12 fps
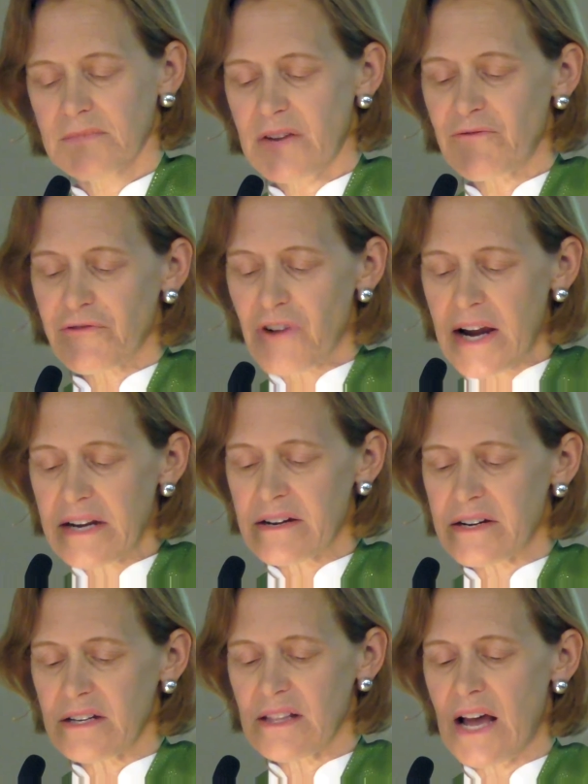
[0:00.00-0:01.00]
and
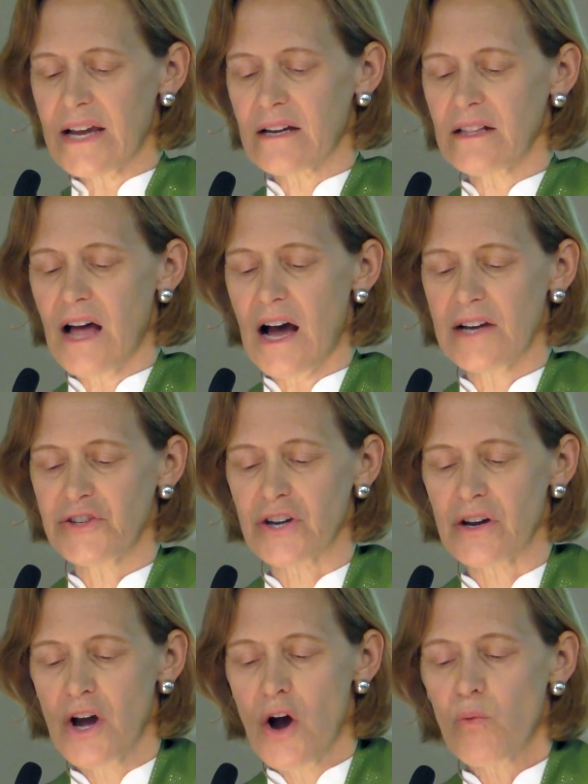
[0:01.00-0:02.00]
frightened like
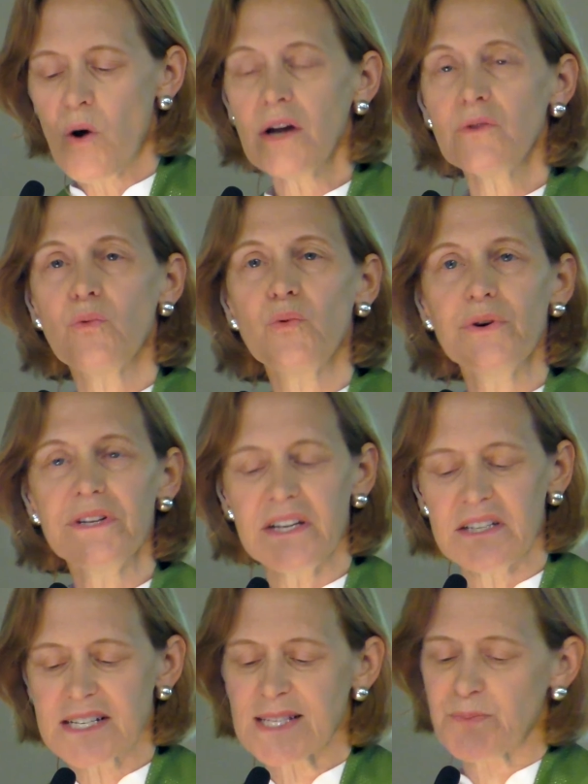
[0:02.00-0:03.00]
Elijah, what would
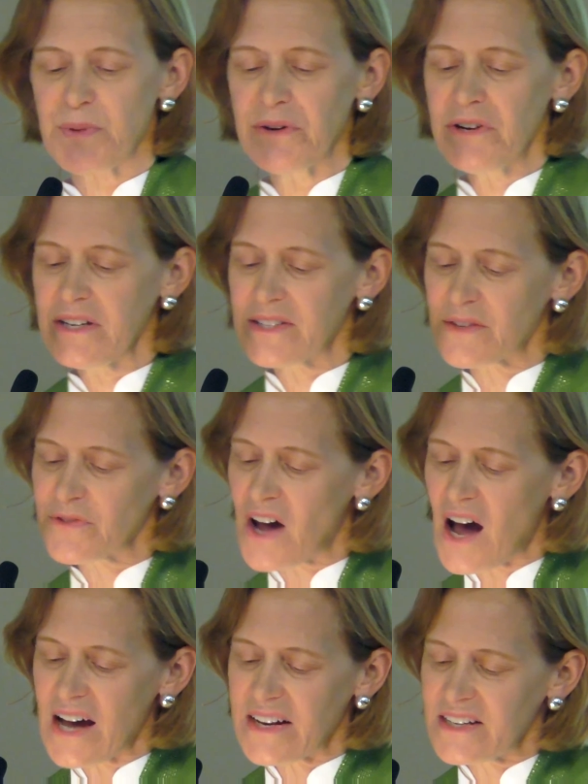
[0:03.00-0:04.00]
an experience of
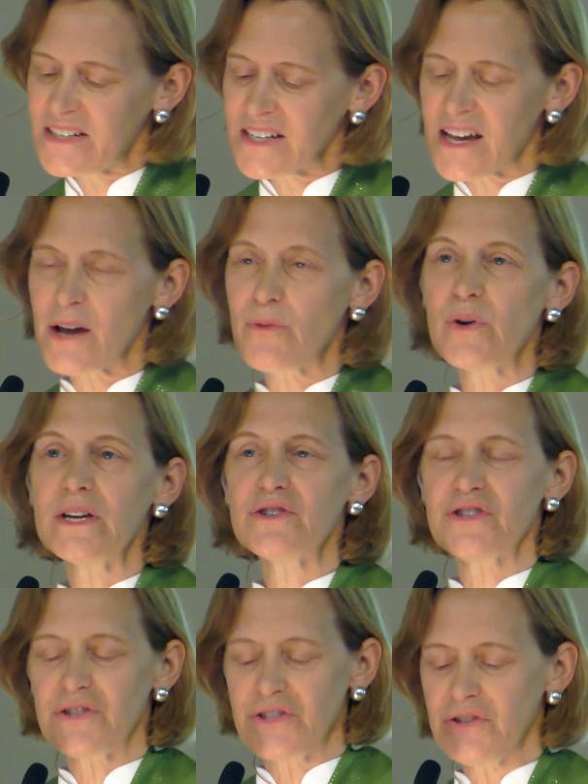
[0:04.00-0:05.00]
God indicate we
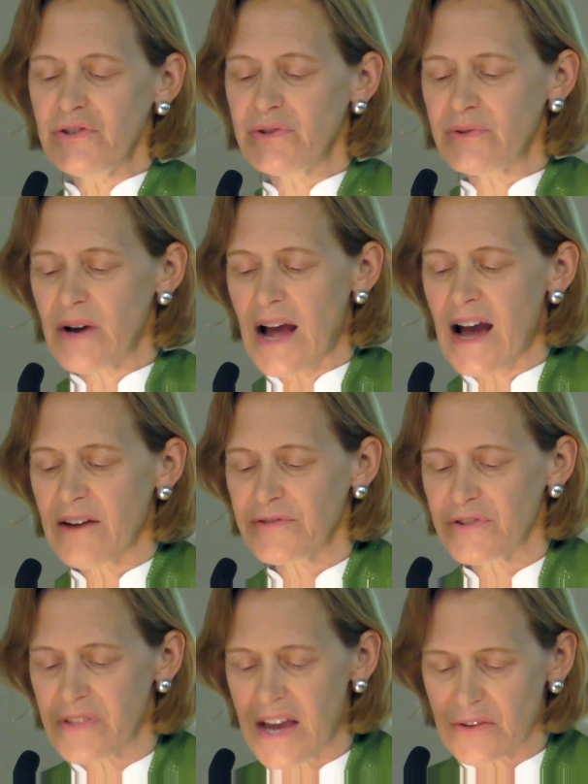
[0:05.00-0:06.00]
should do
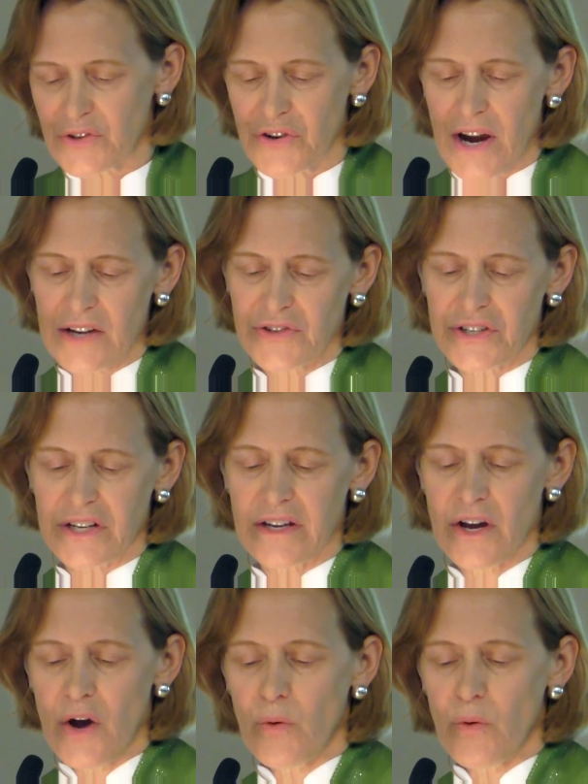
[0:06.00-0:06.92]
after that tragedy?